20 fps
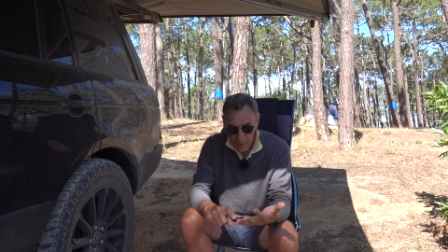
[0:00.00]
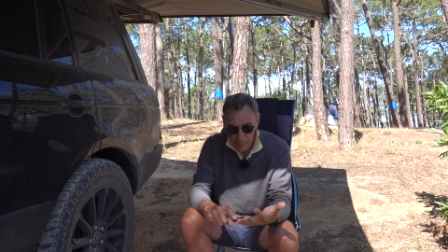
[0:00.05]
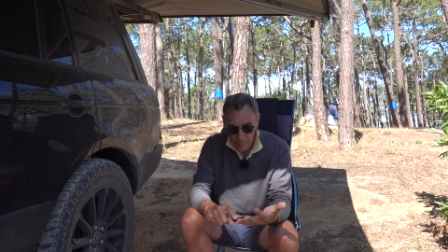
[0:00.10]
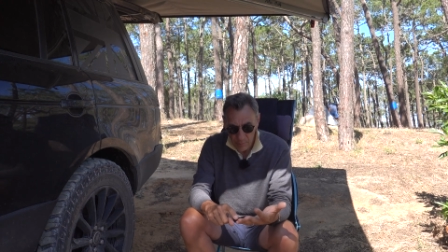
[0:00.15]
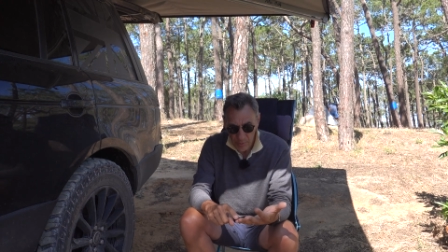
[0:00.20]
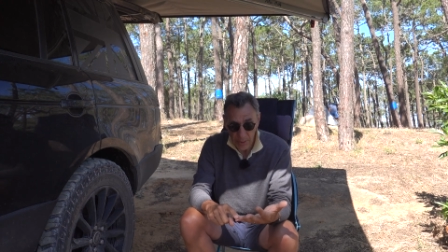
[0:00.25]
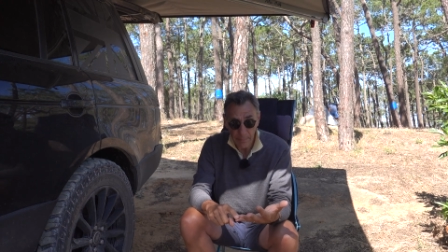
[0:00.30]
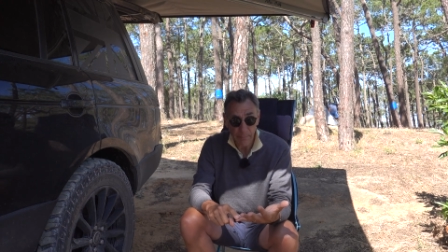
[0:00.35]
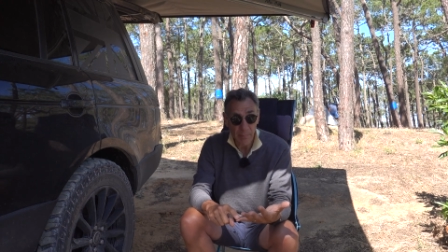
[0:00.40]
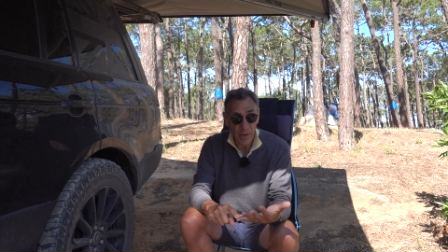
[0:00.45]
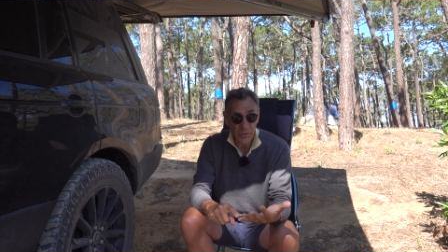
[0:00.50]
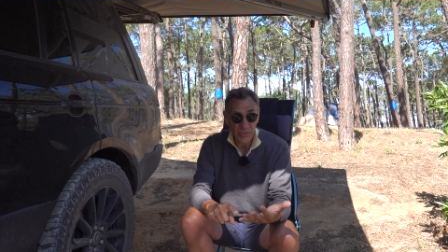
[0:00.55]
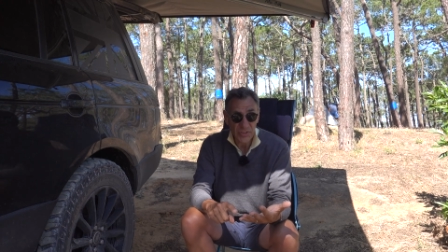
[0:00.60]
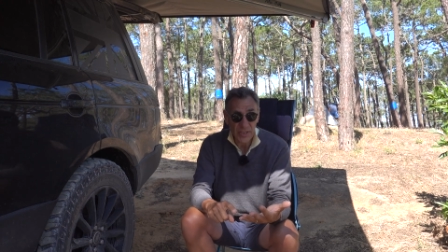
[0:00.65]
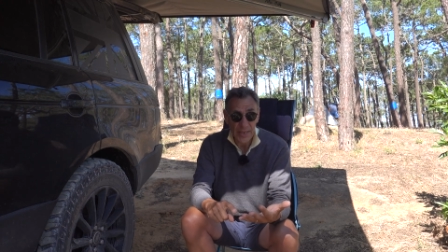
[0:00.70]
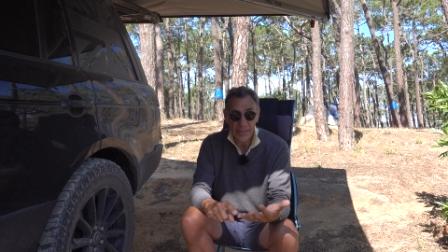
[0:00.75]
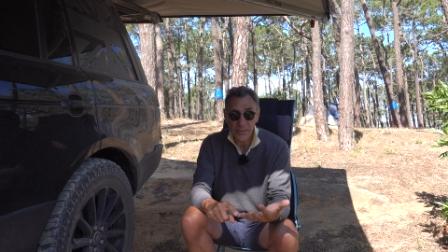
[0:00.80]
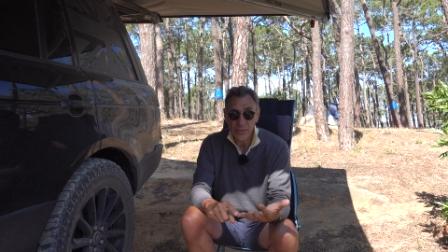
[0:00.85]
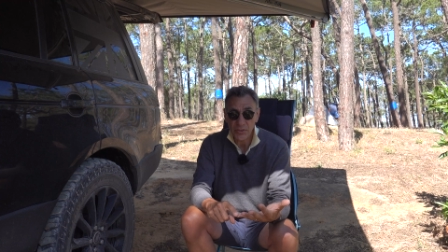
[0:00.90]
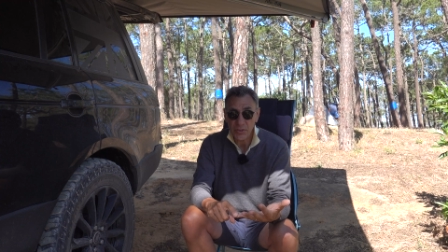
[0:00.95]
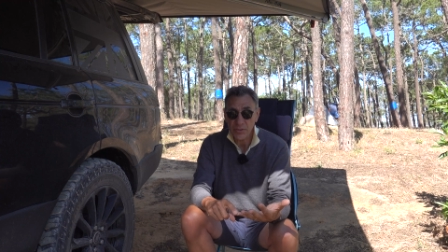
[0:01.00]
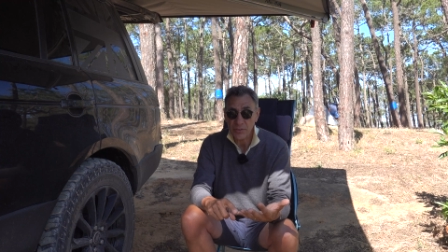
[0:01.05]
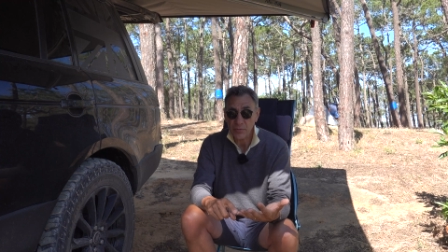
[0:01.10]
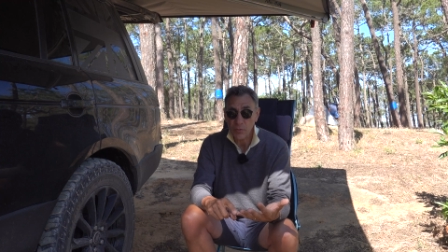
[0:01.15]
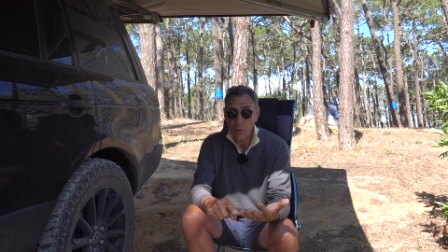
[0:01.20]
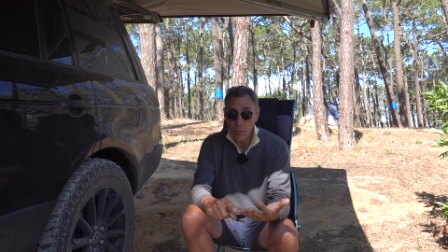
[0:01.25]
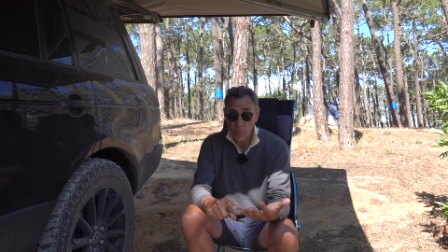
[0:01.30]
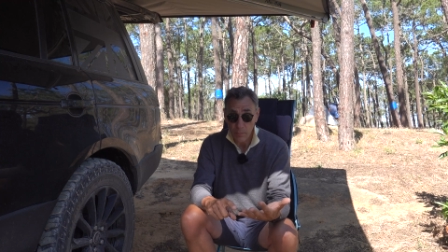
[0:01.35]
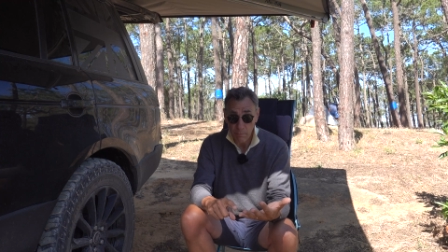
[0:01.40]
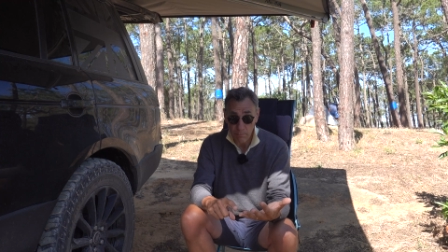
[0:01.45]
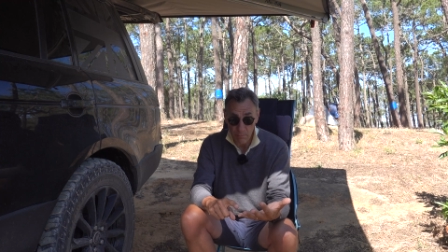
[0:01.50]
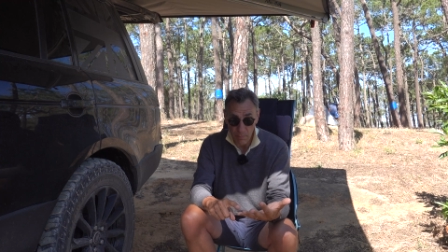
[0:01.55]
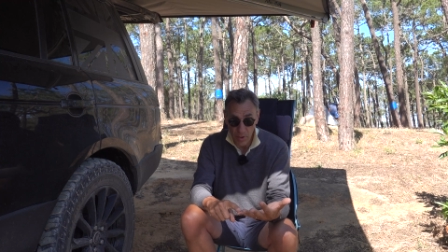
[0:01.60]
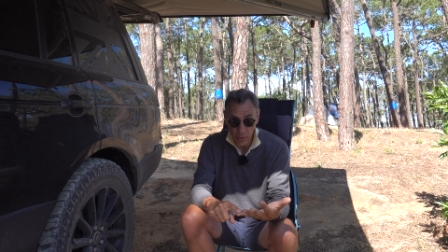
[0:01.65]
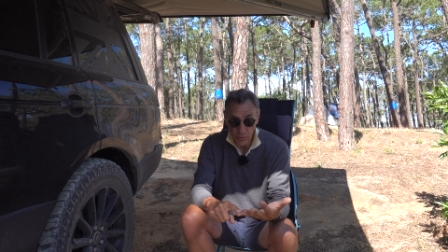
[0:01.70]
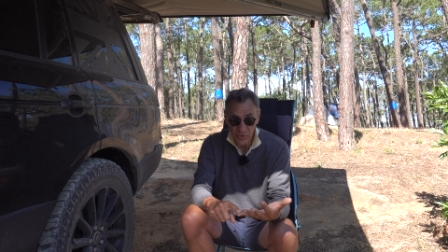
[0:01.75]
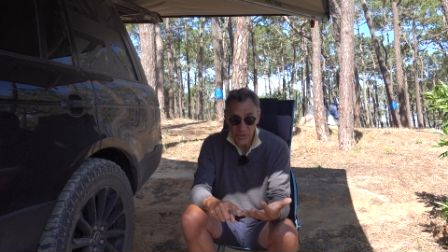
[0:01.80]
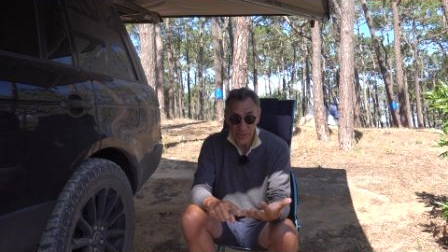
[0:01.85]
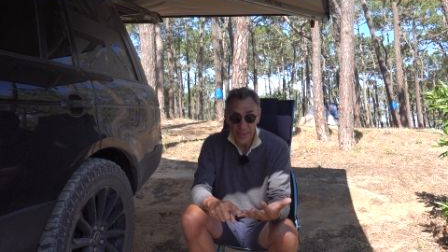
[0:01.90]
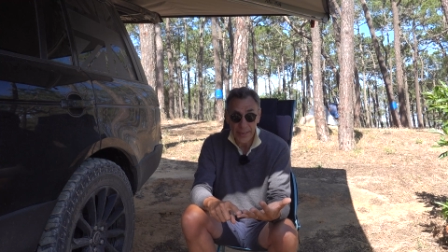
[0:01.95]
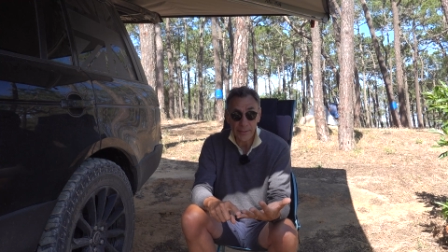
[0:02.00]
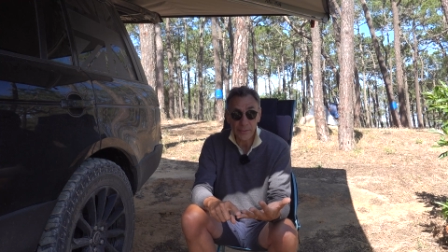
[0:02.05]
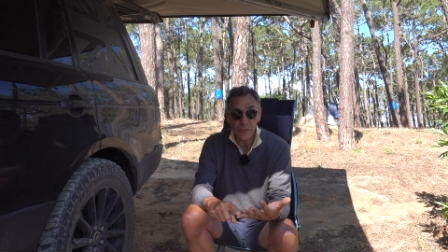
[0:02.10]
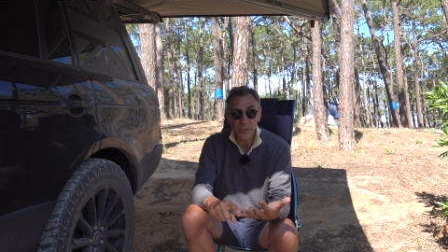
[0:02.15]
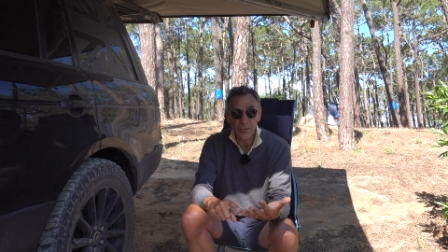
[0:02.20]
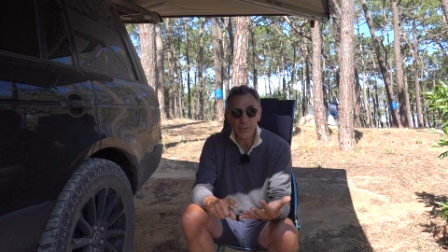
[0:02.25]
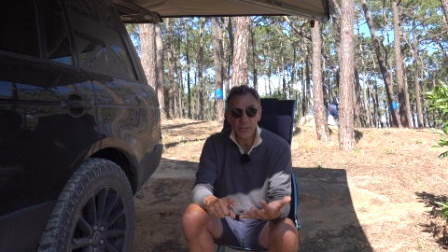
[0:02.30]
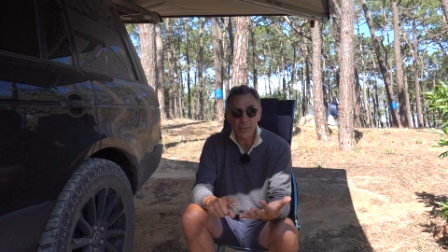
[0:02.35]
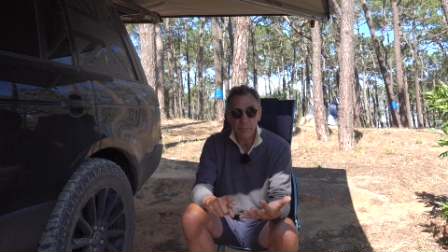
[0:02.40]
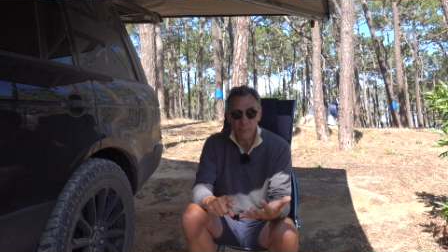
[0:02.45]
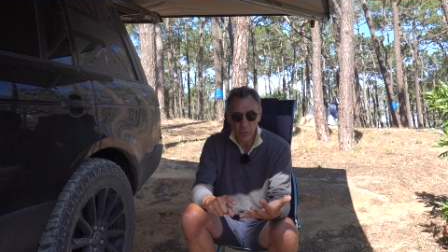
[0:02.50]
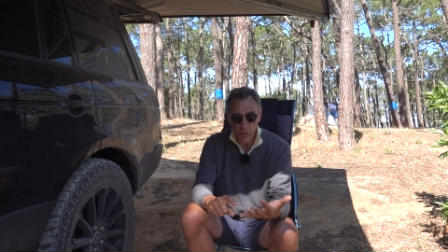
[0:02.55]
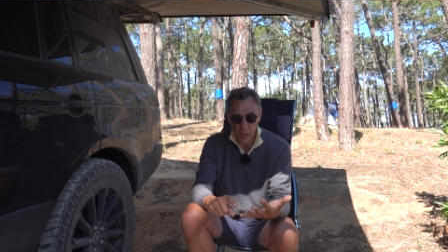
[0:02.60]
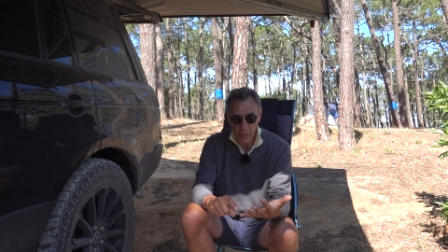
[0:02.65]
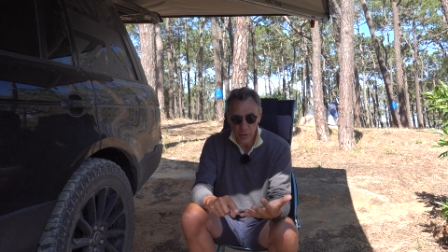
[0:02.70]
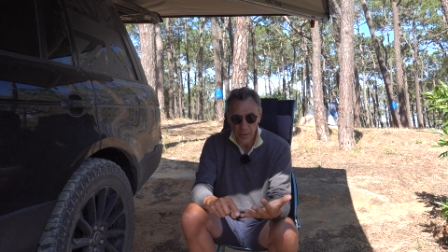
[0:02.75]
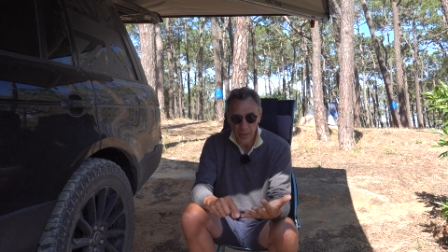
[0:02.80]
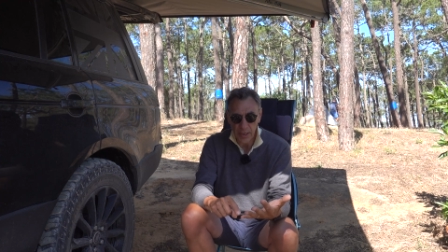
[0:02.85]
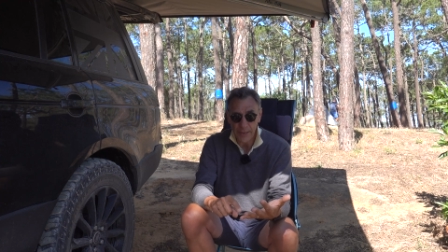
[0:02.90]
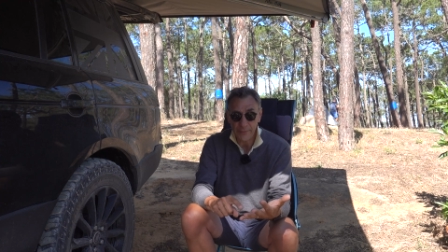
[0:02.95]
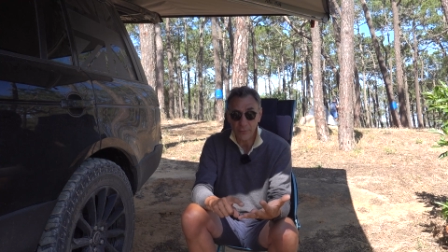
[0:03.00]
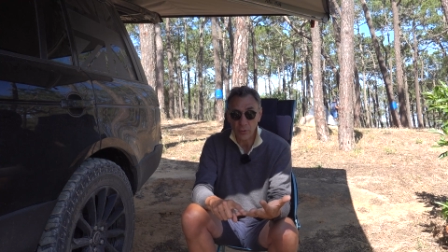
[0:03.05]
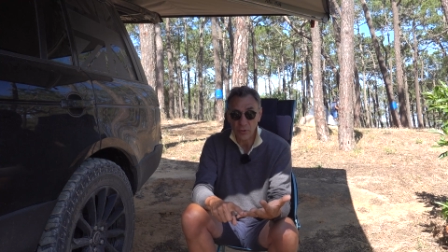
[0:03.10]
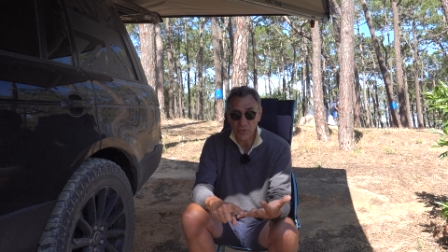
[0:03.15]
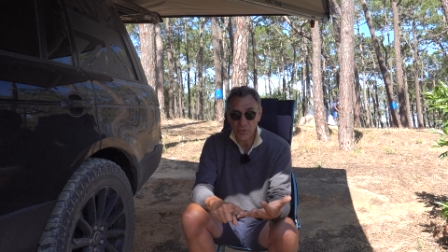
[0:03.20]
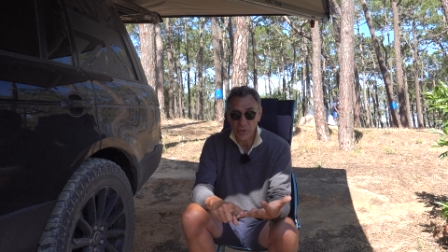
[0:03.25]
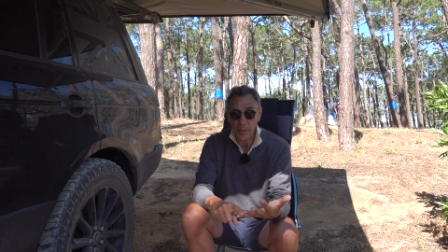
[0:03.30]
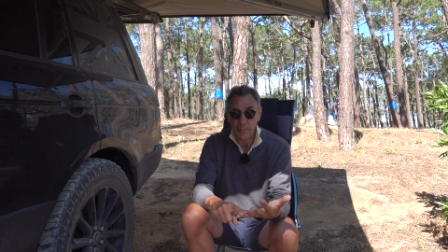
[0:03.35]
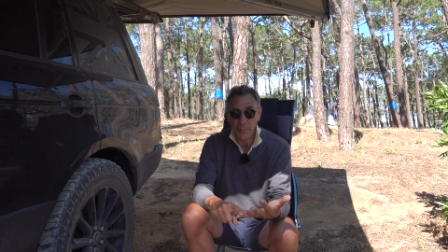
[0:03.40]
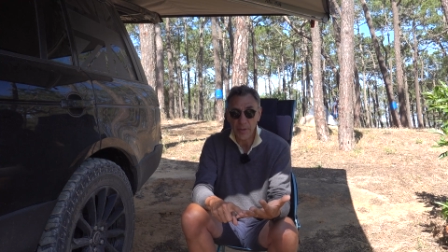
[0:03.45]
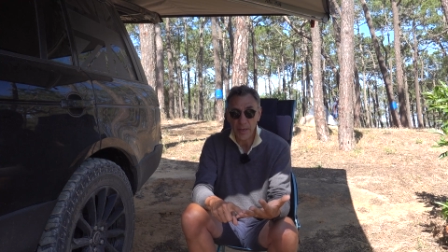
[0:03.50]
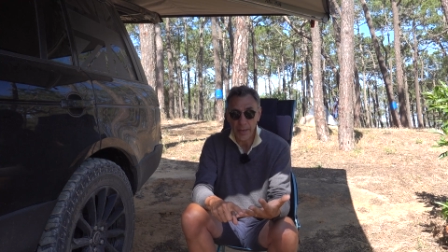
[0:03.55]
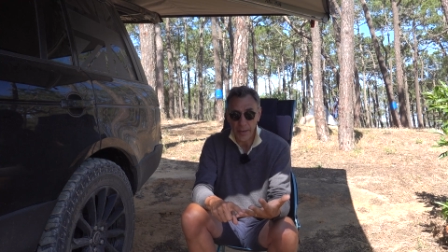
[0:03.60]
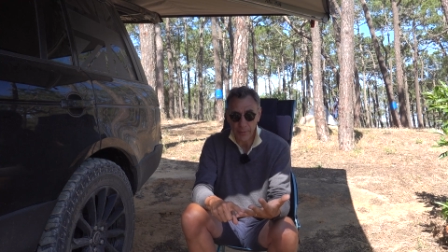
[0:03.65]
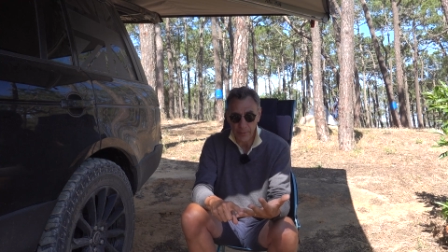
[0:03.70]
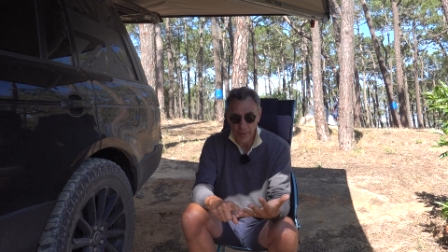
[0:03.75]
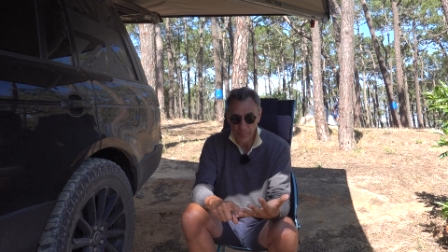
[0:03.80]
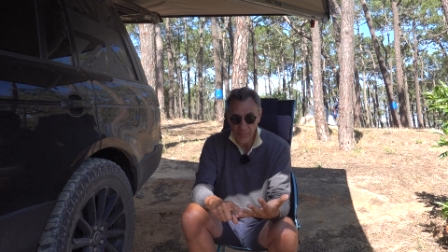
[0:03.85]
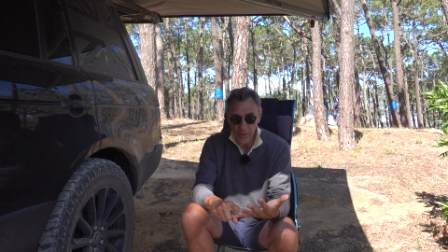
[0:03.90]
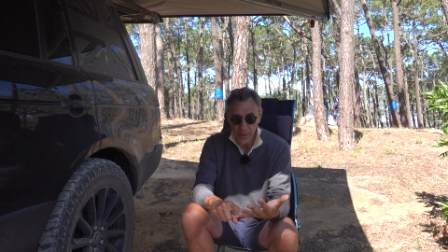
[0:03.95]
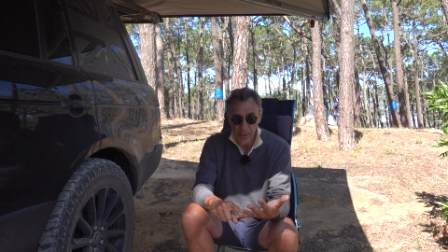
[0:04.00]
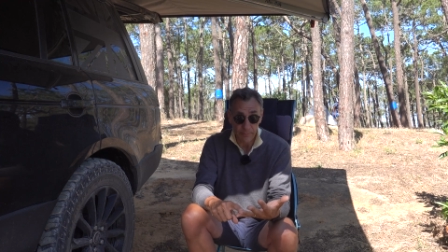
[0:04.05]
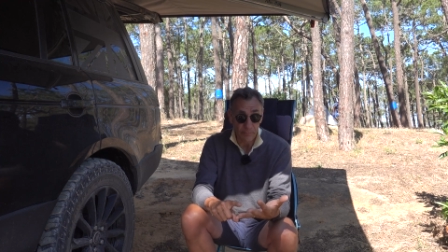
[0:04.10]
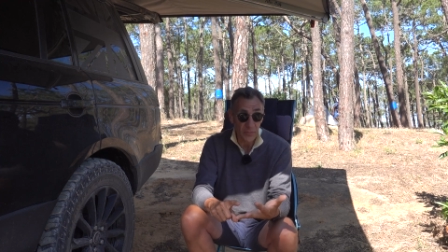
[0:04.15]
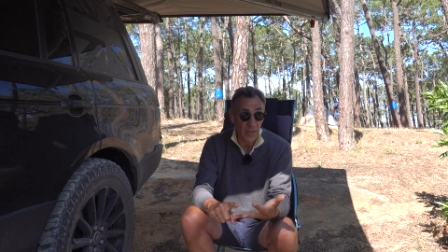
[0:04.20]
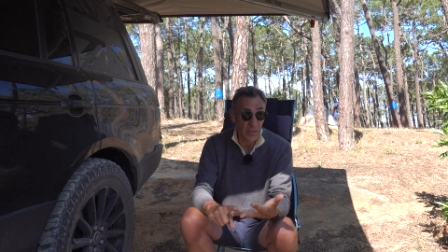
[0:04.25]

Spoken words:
But in most cases, most tents, you can leave your sleeping gear up there.